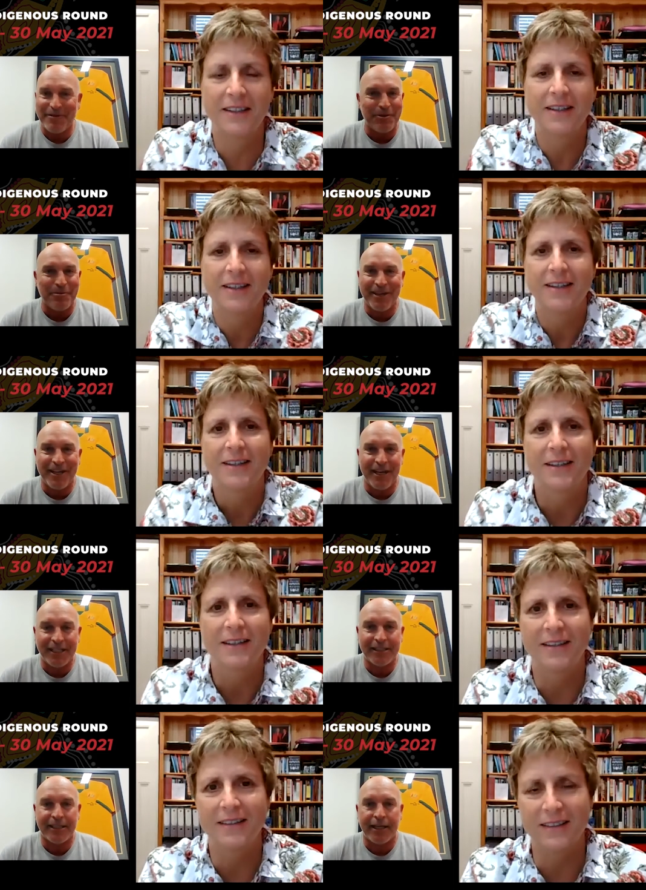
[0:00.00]
Speaker 1: difficult
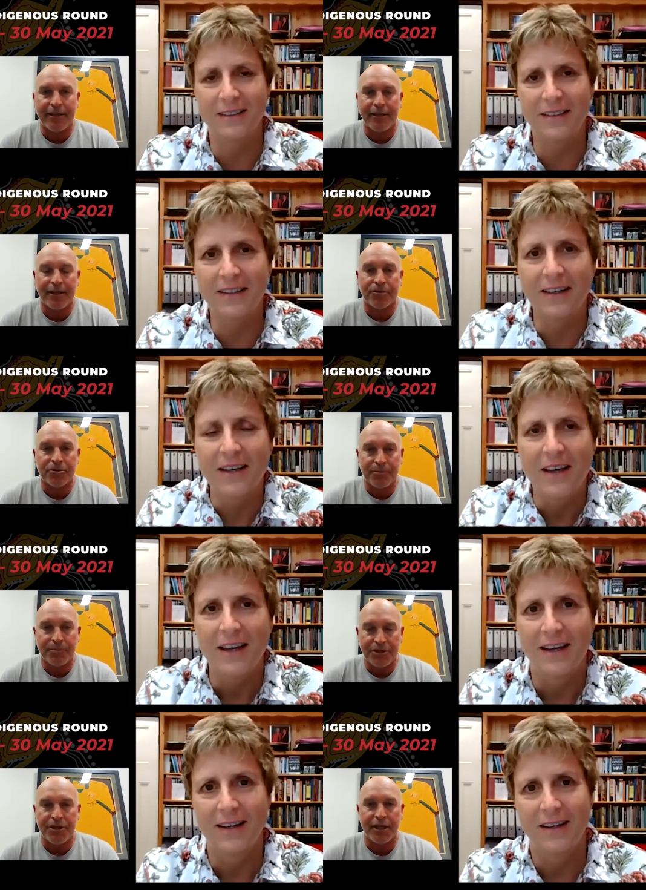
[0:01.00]
beginnings and the
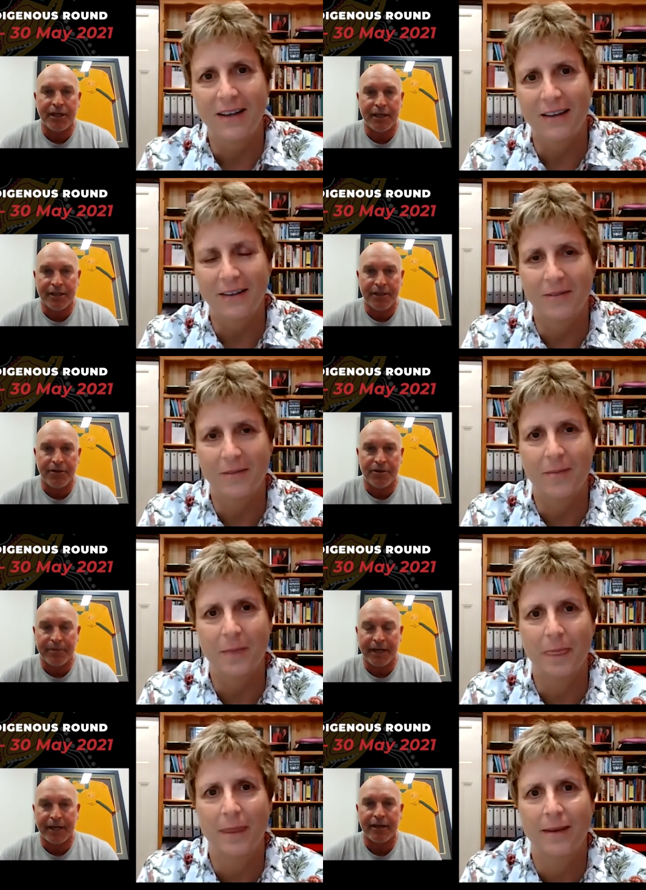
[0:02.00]
contribution you're going to continue
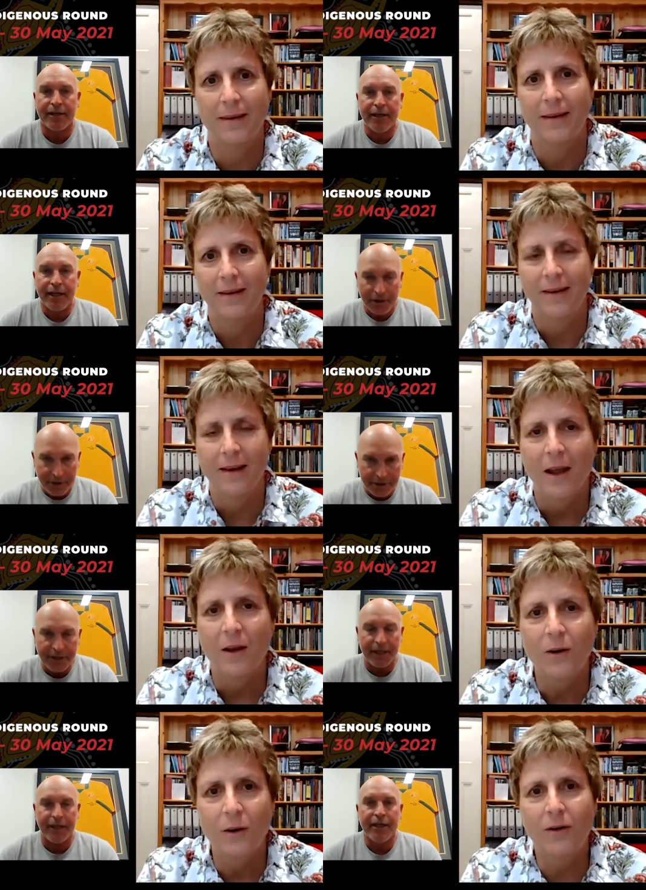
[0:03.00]
to make,
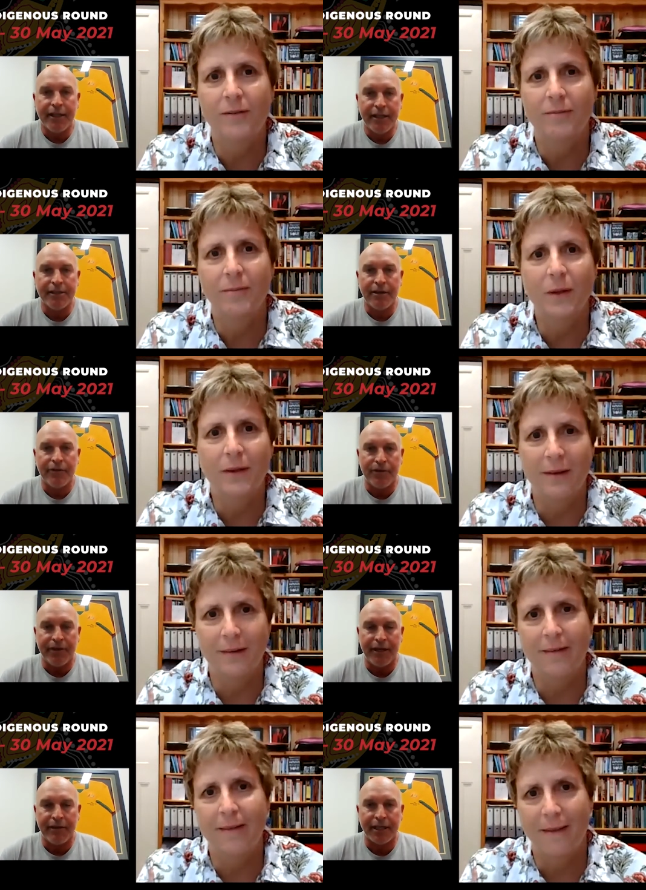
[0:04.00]
including this
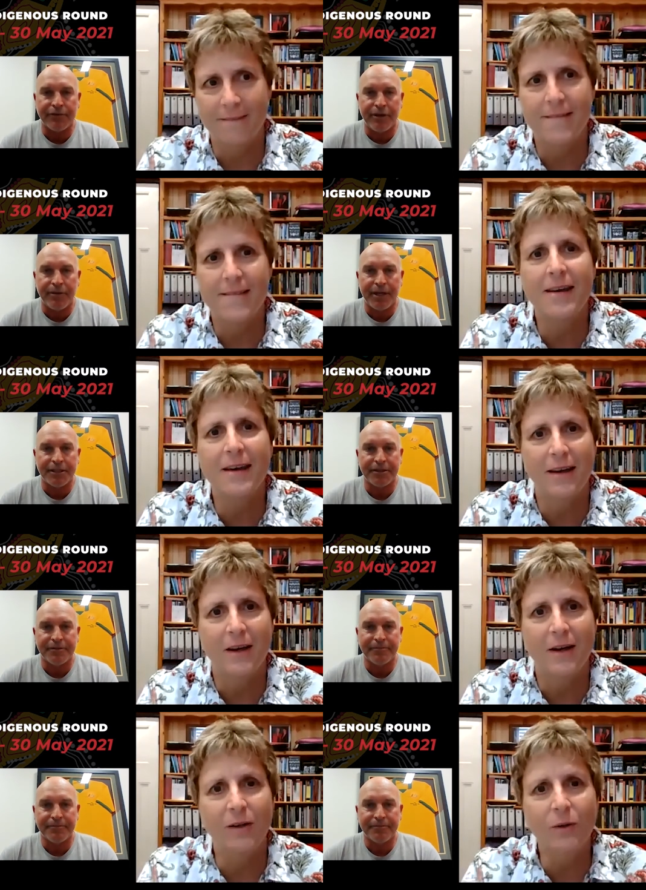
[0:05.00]
interview here. Thanks very yeah. much.
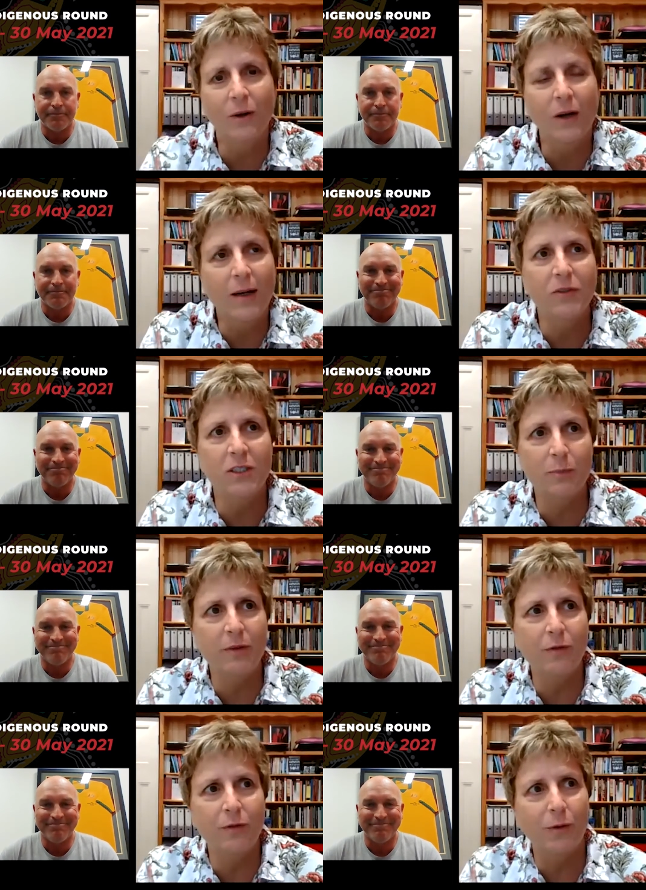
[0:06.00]
Speaker 2: Yeah. Look, um, just
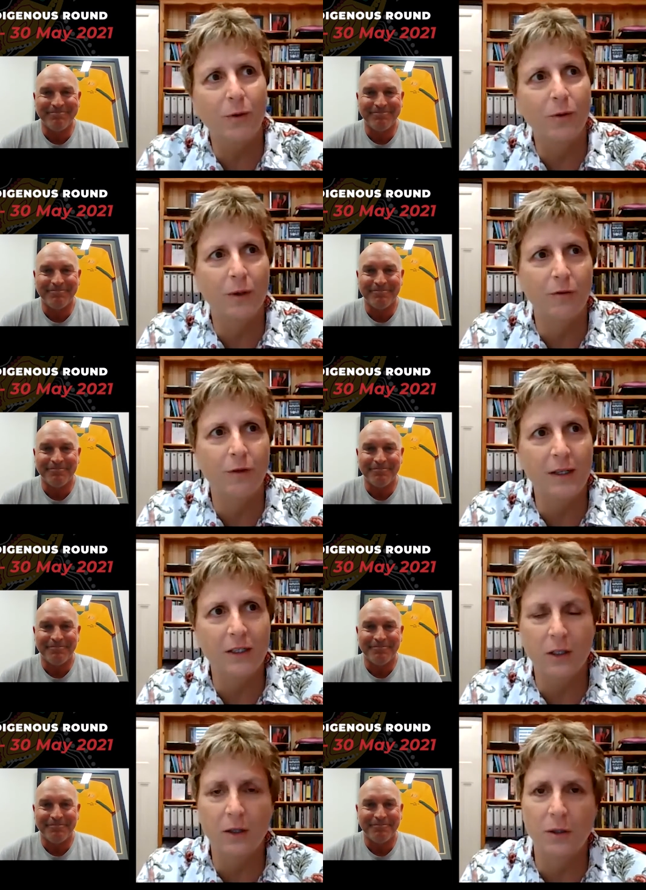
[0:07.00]
before we finish,
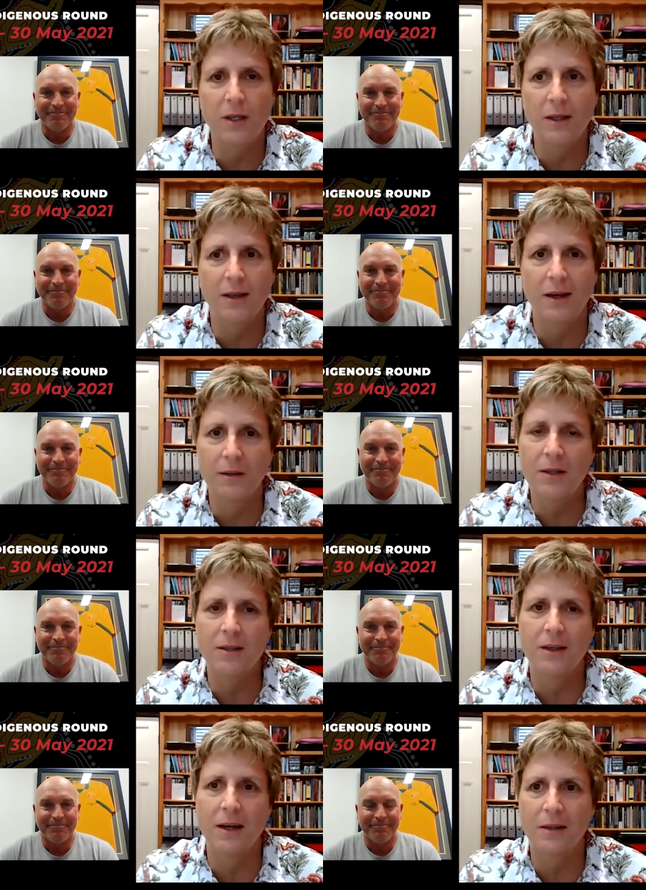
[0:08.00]
I think I think
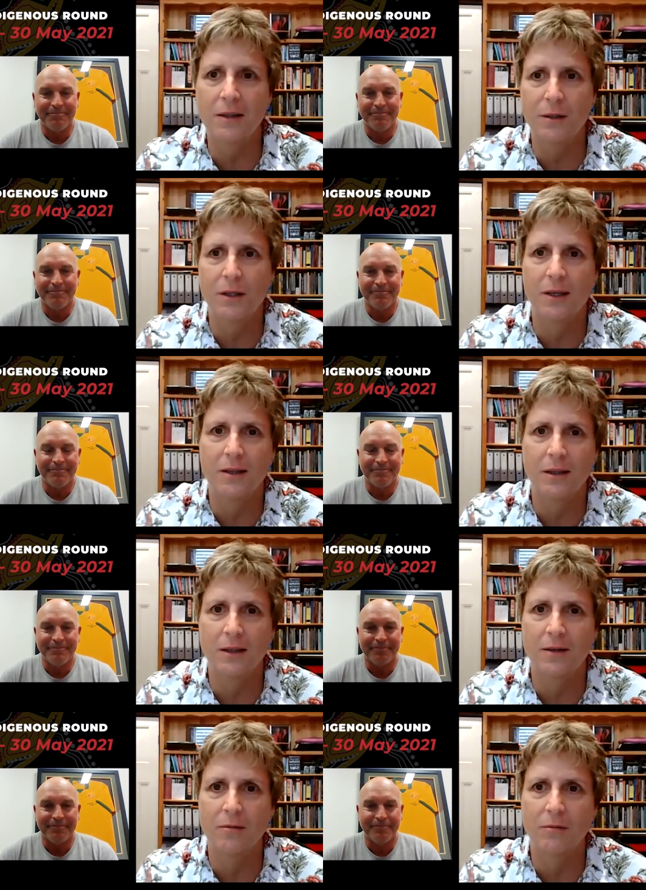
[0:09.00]
the other thing
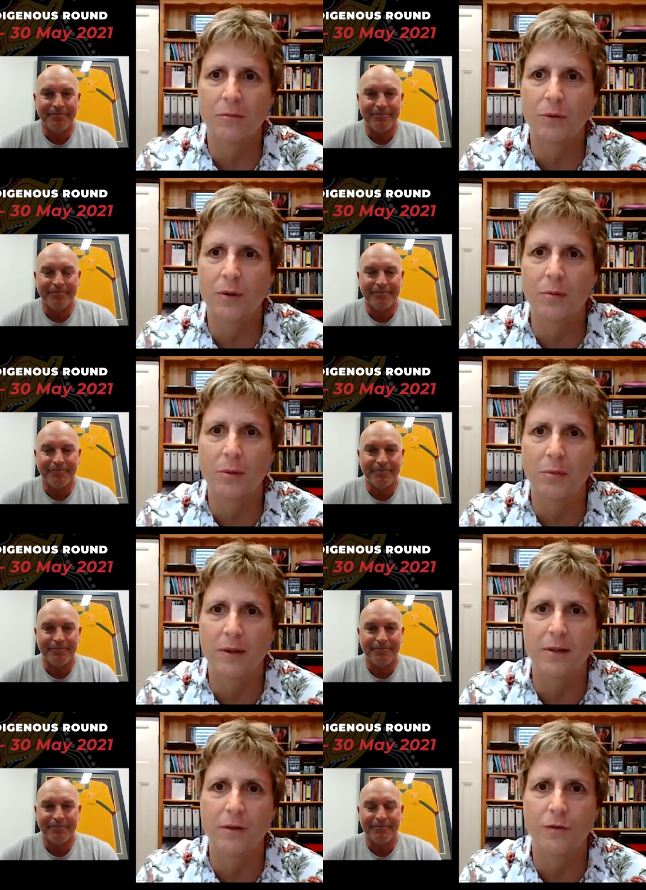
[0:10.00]
that
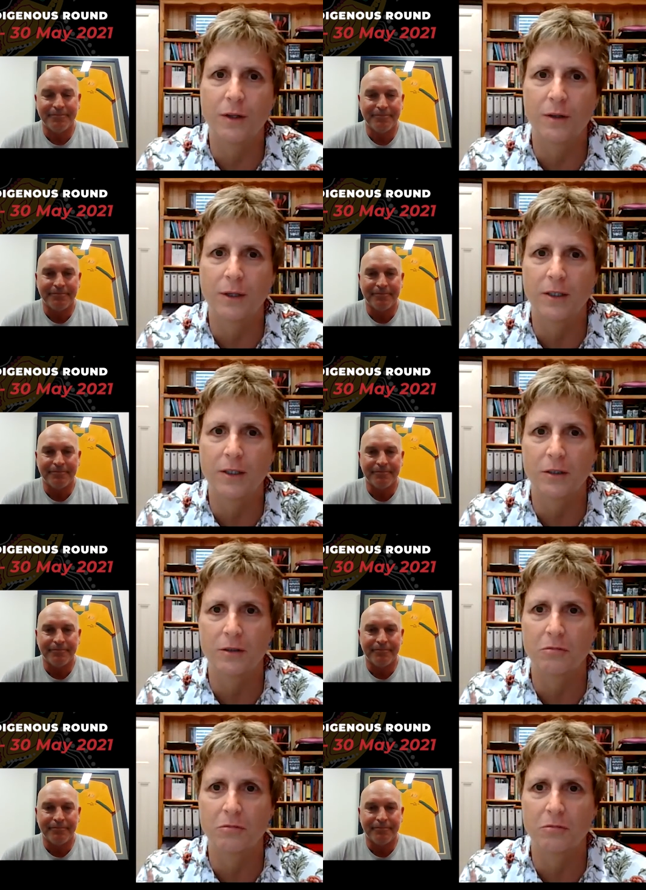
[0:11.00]
probably the federations